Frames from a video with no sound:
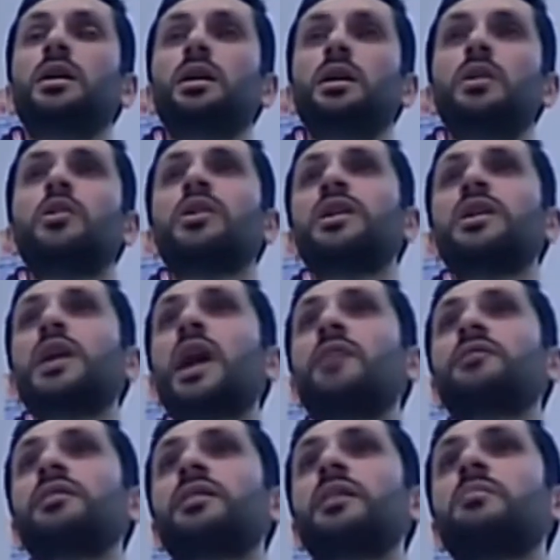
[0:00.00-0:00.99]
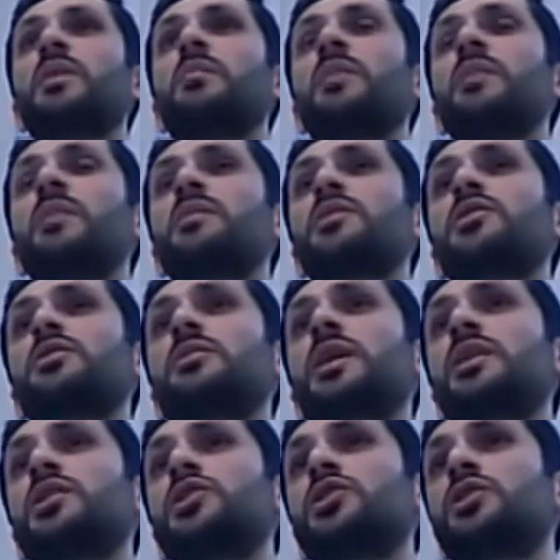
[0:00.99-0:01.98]
Looking after them by
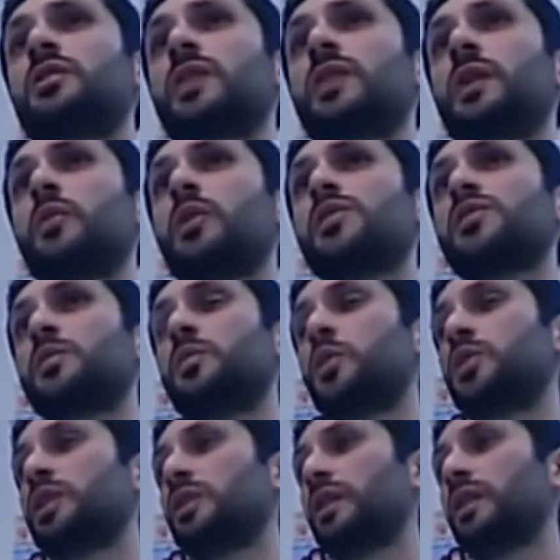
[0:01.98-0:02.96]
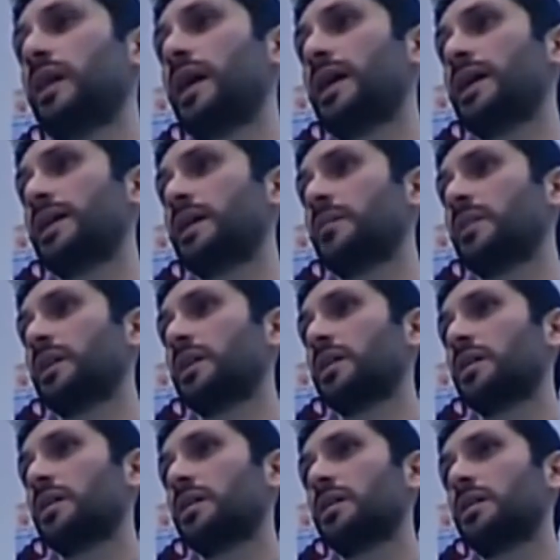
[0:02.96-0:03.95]
making sure they're well supported in their academic
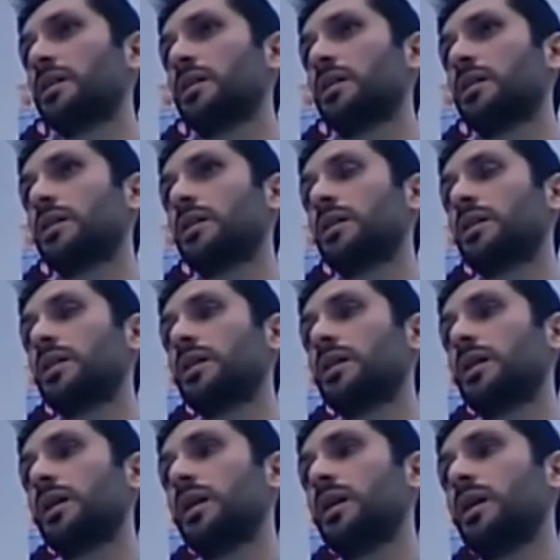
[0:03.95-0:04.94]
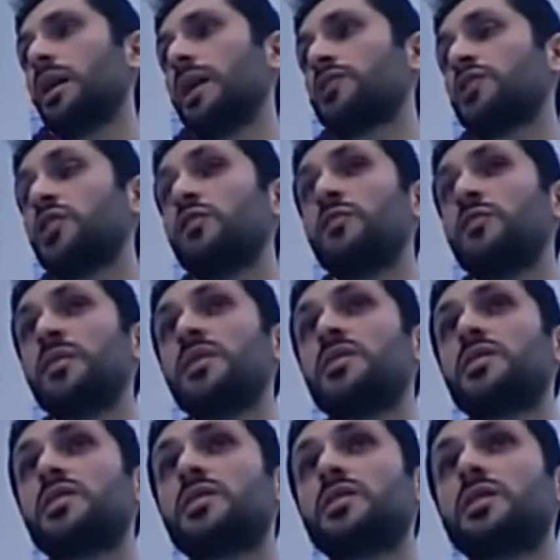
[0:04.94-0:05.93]

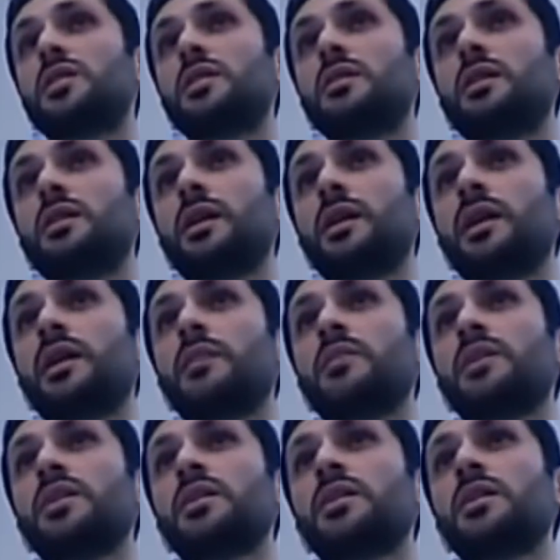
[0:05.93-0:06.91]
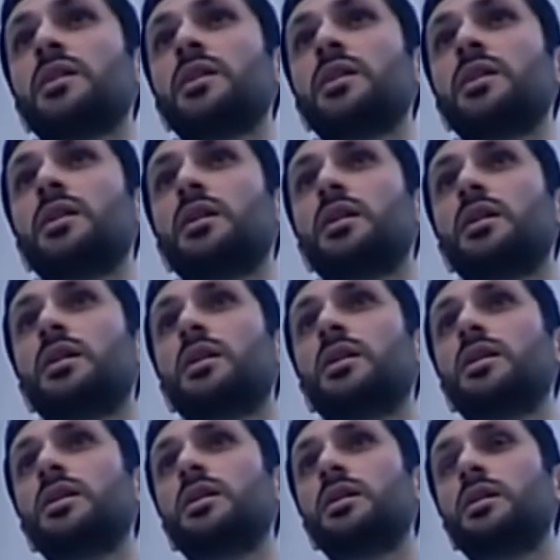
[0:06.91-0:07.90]
achievements, their academic
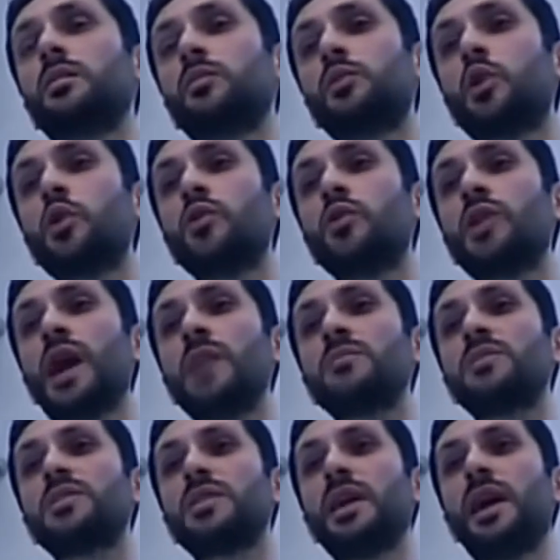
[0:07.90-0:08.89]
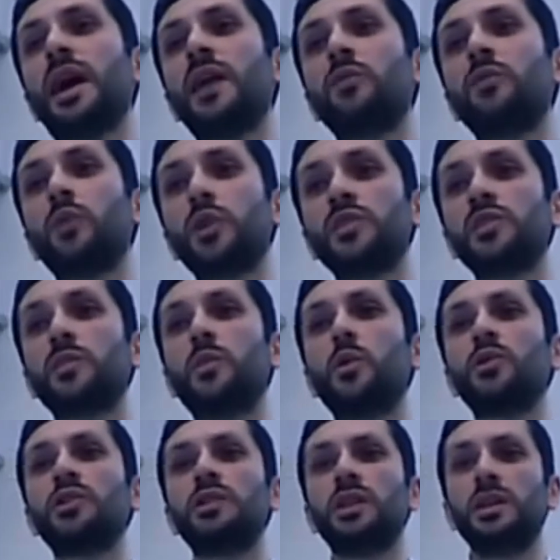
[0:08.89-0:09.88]
programs, and well
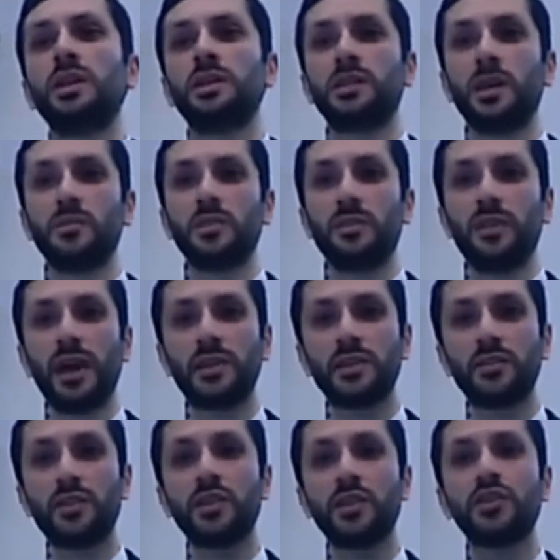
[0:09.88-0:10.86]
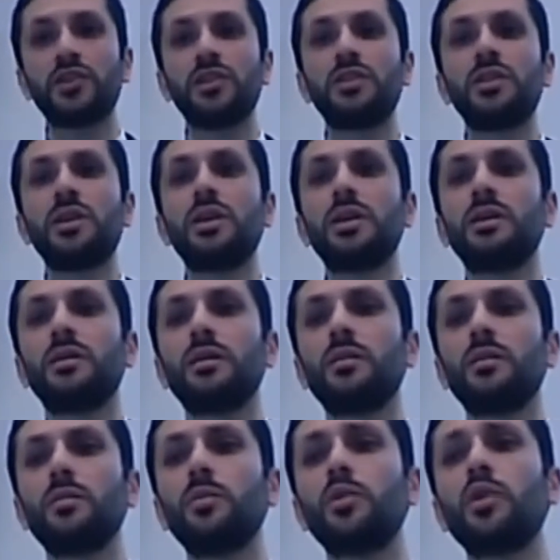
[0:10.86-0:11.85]
supported in terms of that structured
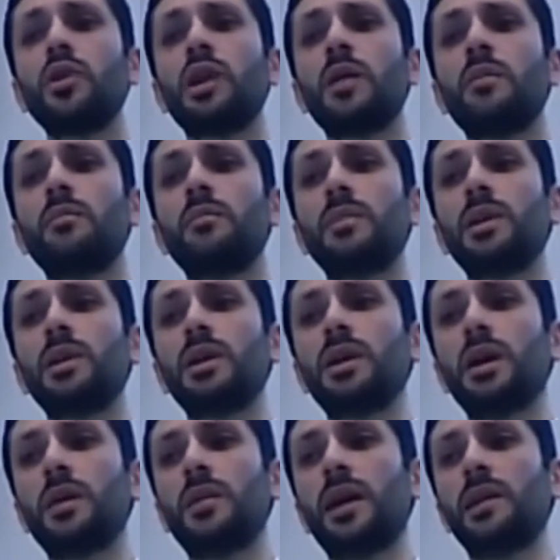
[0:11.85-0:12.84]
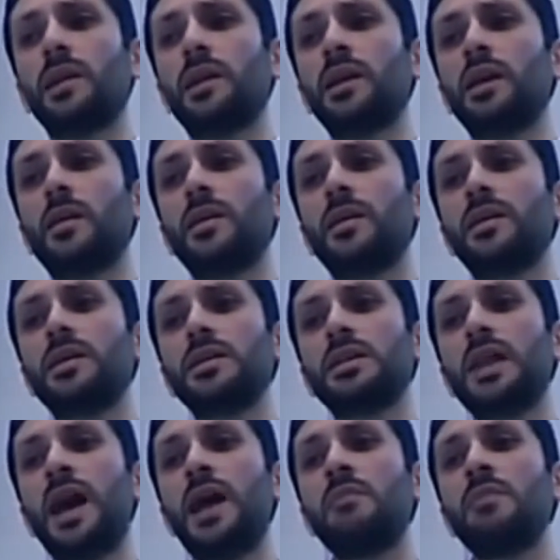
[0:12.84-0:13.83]
program about learning about
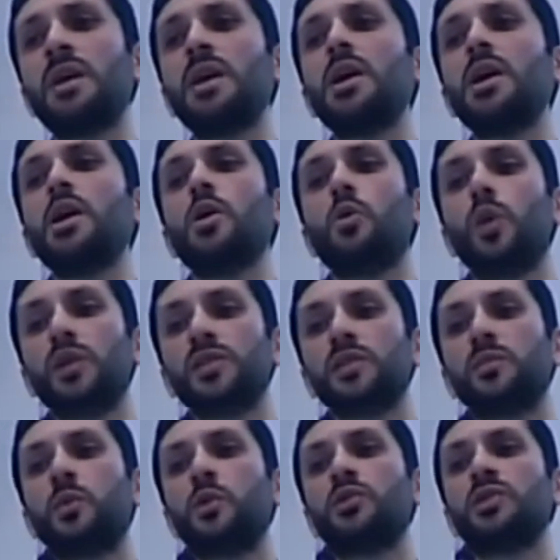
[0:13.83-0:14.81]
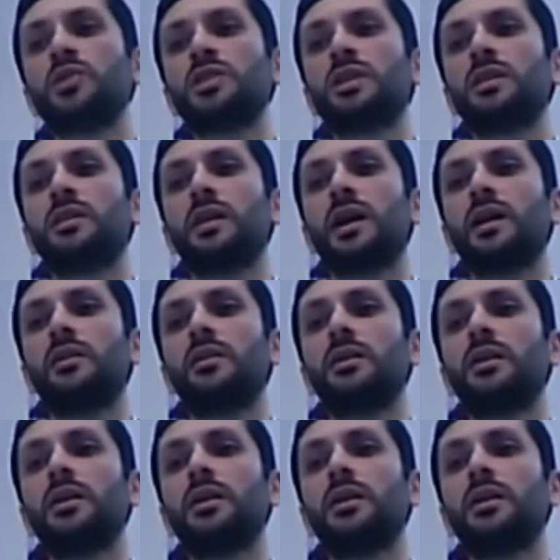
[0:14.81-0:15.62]
Islam, well supported in their